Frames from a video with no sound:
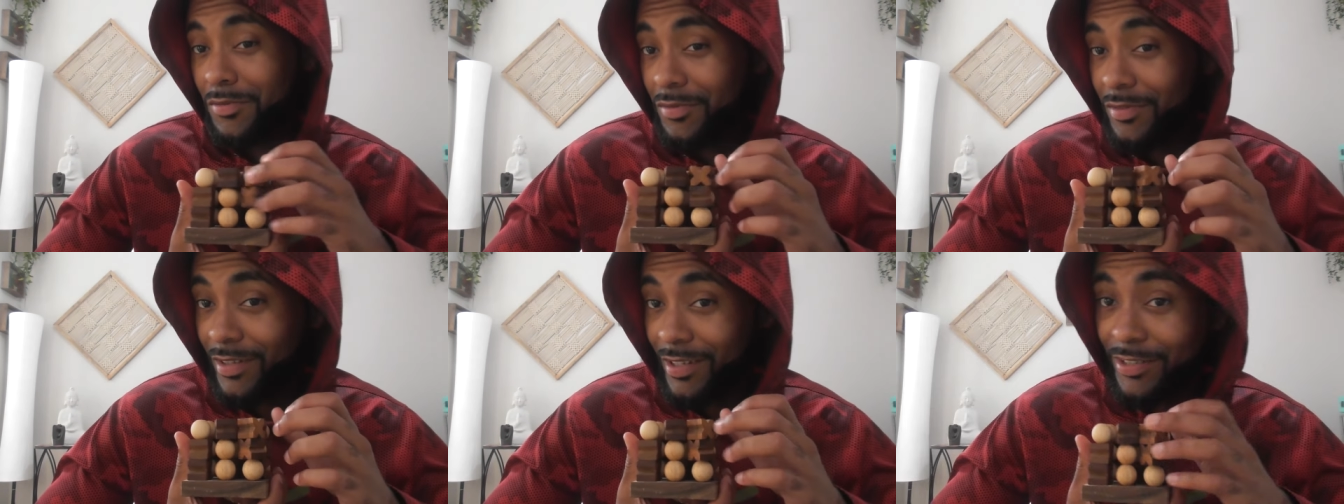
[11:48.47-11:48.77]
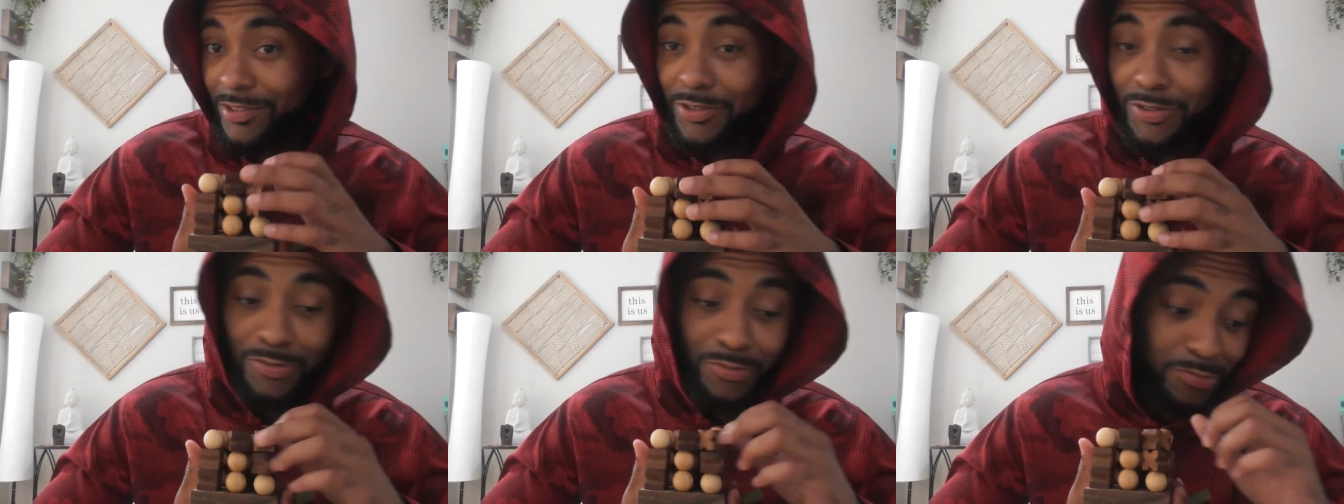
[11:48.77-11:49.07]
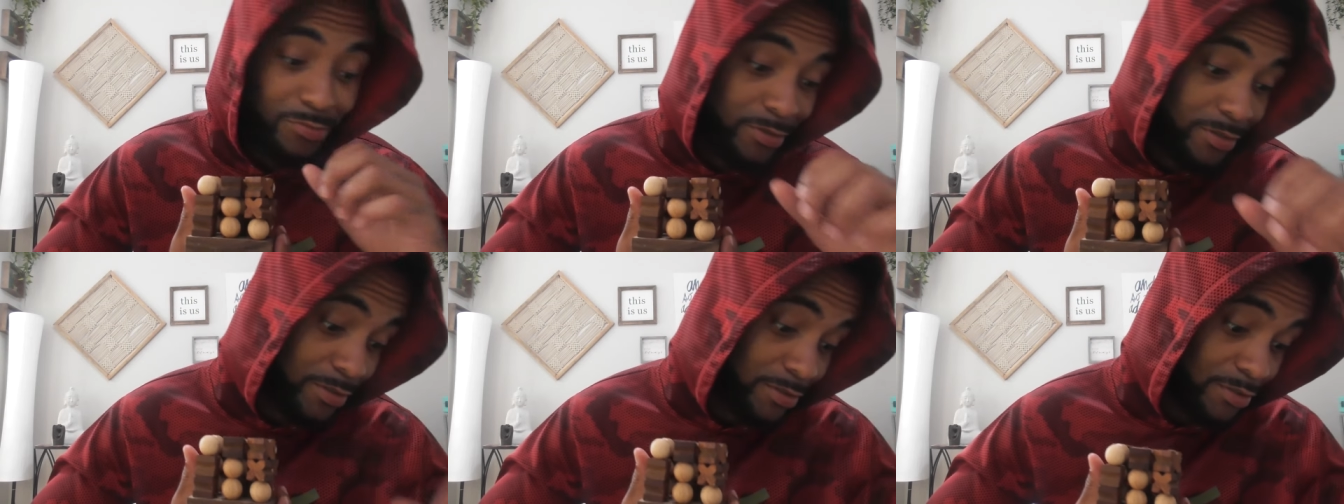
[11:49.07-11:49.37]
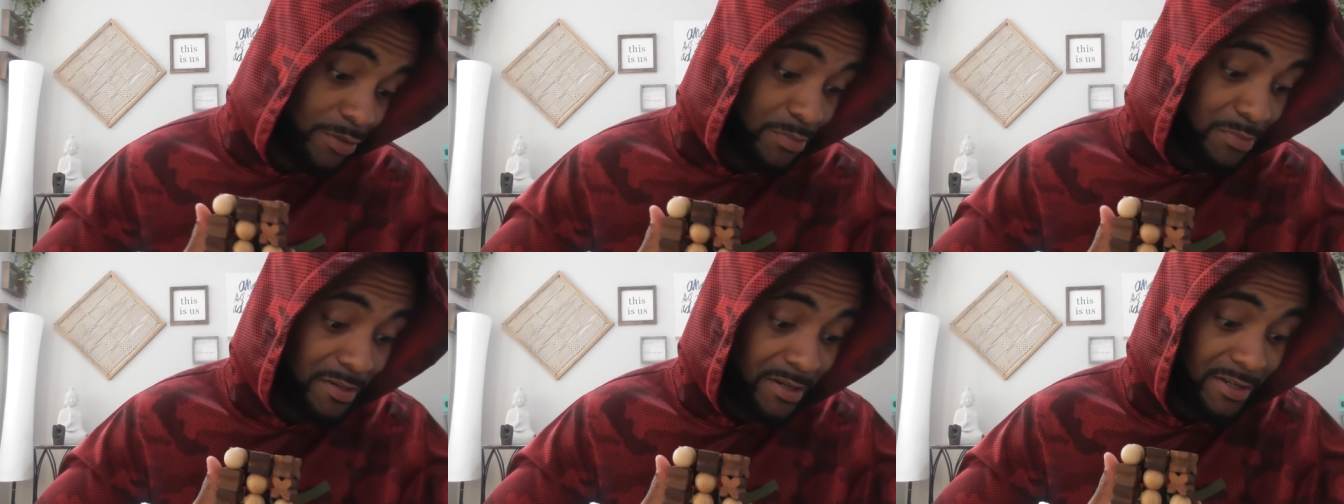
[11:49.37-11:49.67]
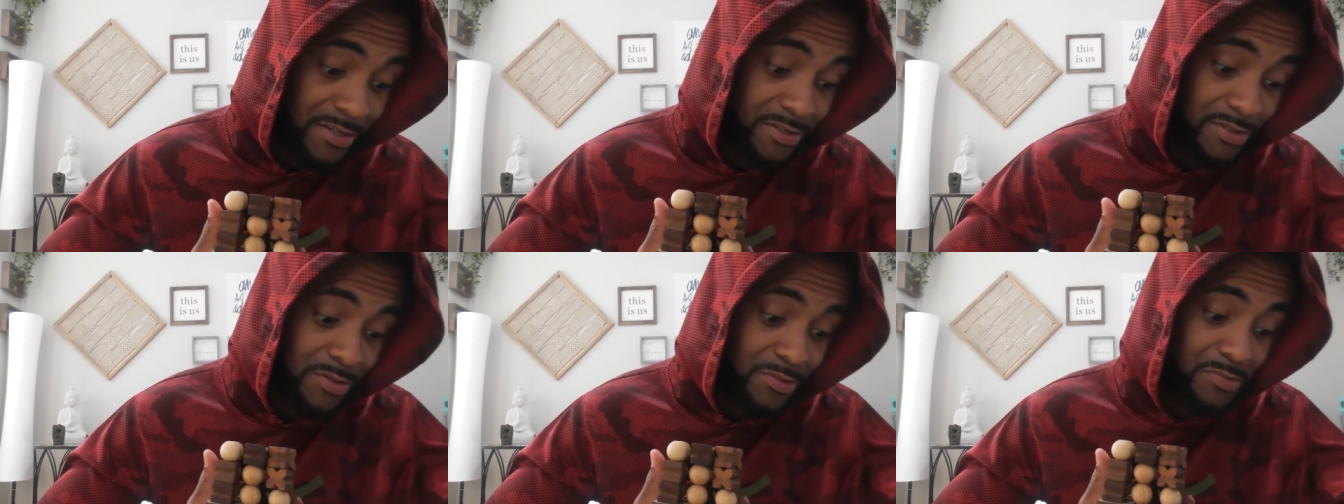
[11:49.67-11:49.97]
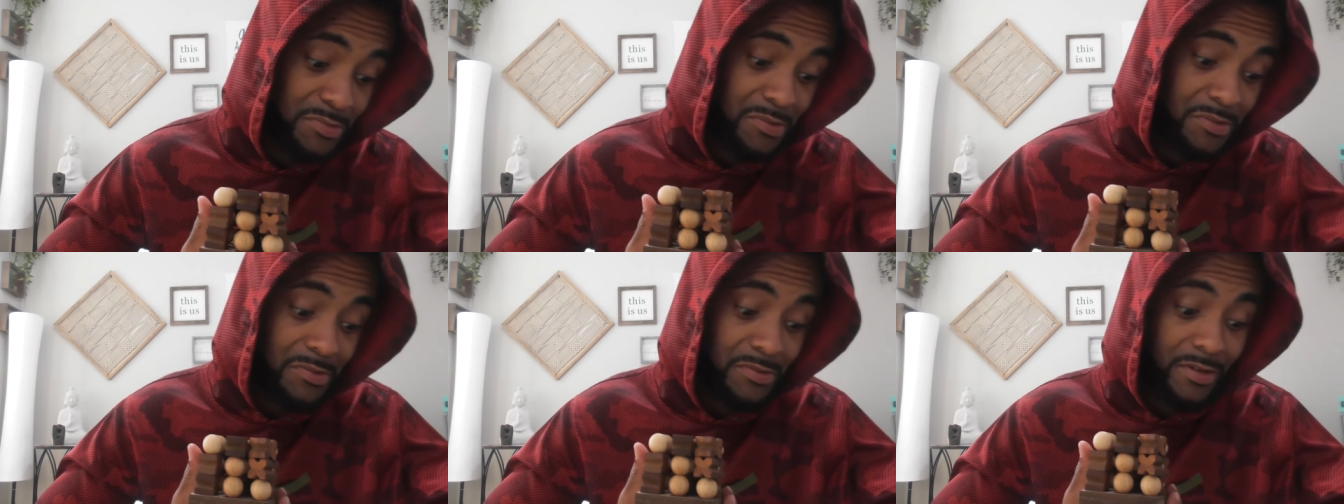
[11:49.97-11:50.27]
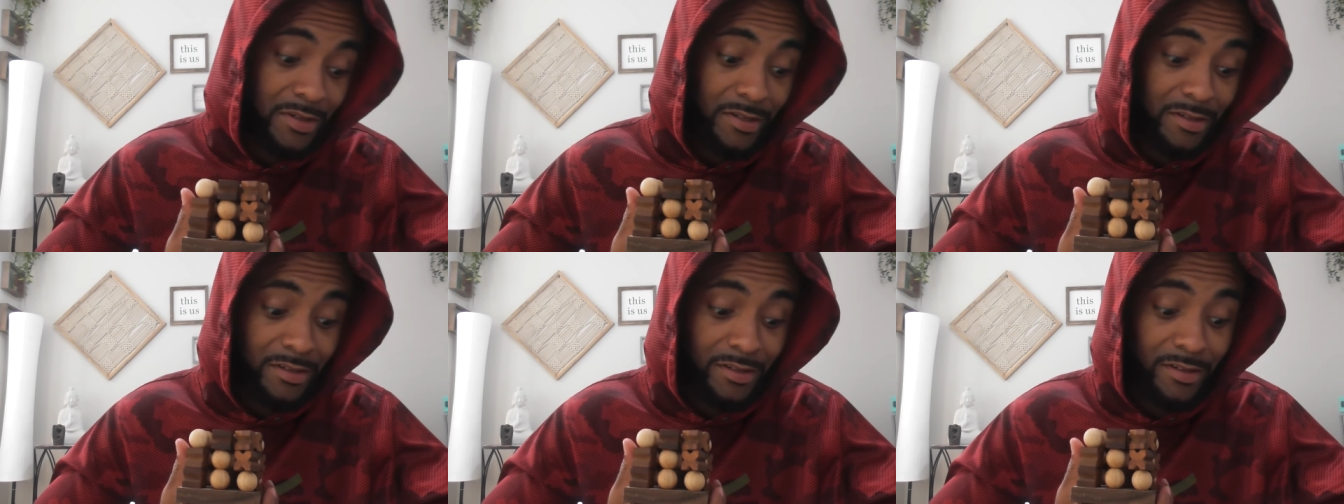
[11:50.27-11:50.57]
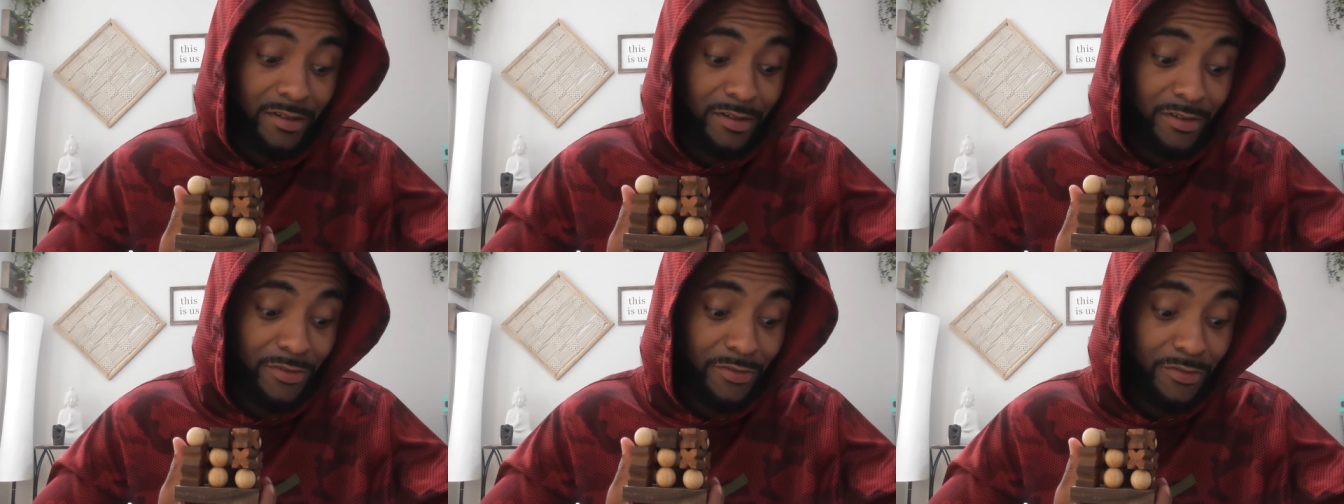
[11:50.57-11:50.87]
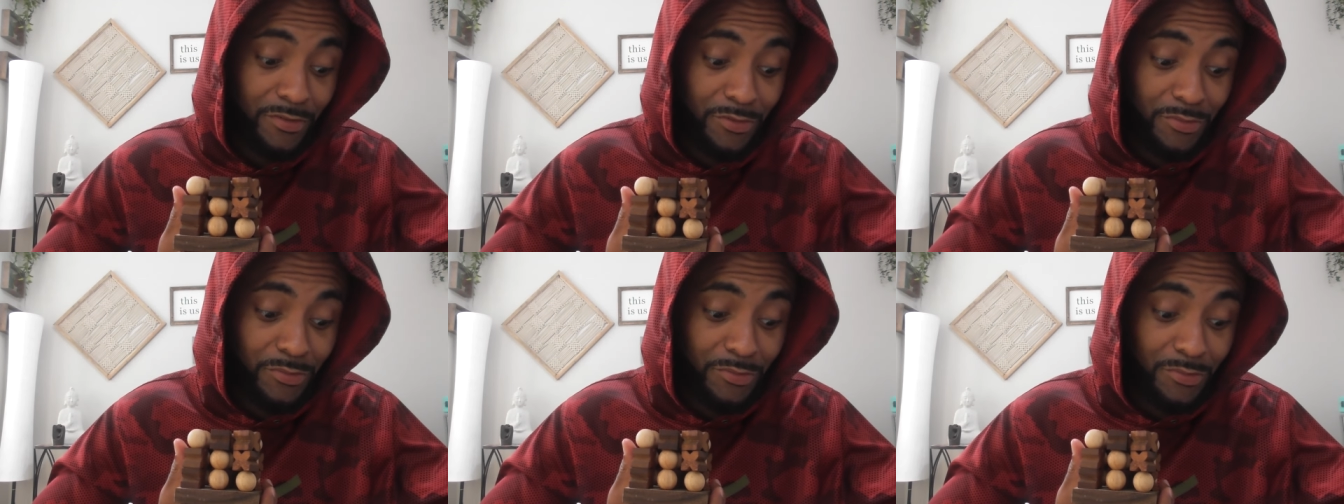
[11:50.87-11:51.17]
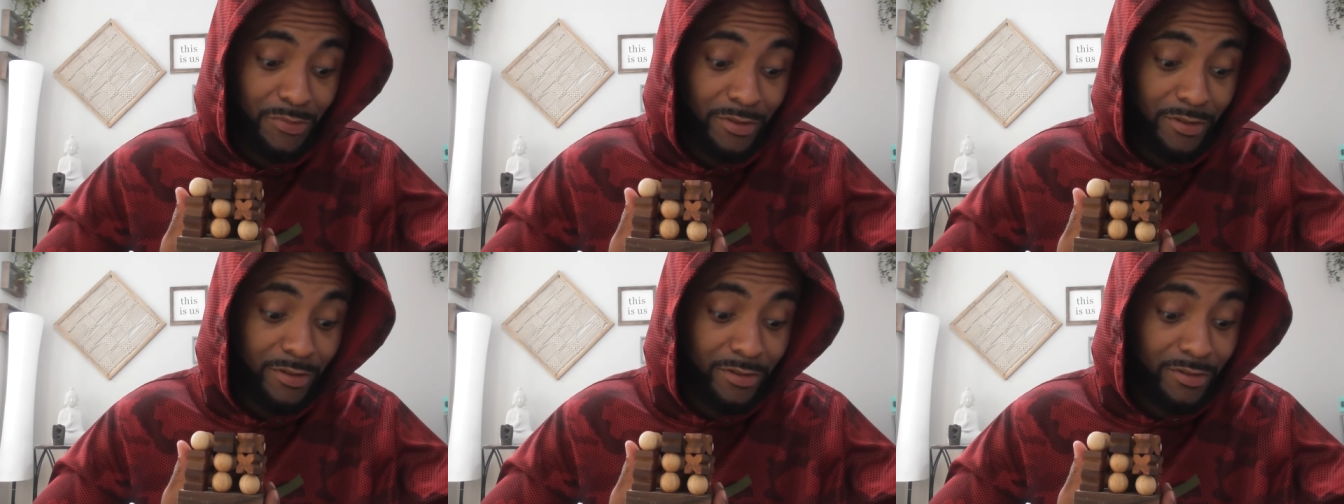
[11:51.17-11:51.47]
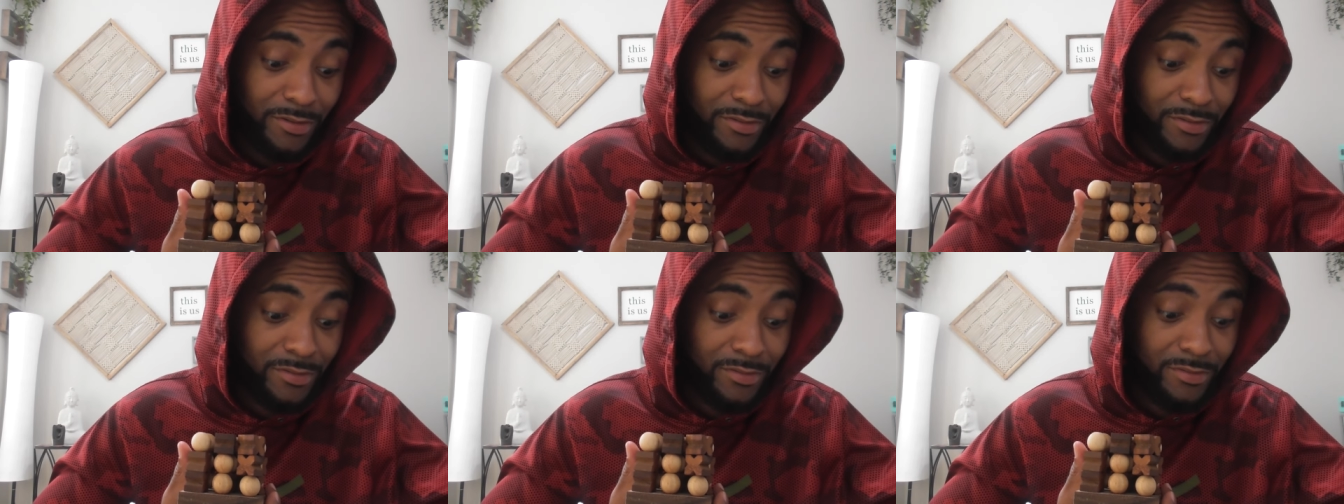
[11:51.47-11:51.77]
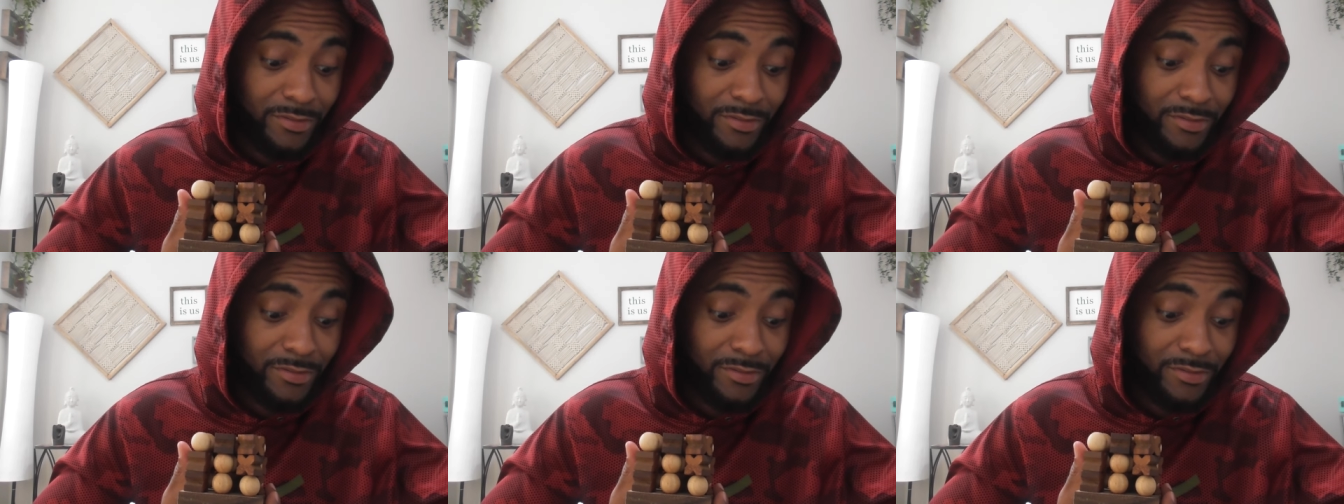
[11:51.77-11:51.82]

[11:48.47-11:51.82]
That's a real spicy one right there, for real.